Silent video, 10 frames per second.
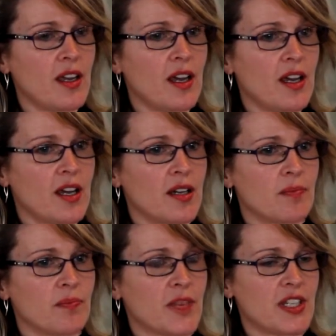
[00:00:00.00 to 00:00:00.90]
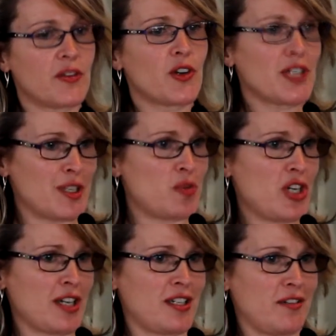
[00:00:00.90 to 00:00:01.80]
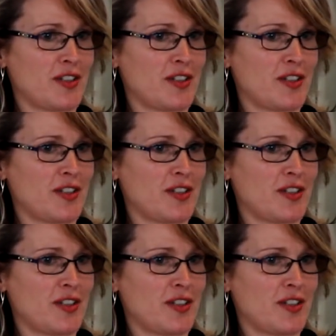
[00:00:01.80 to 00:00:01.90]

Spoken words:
it's very subjective.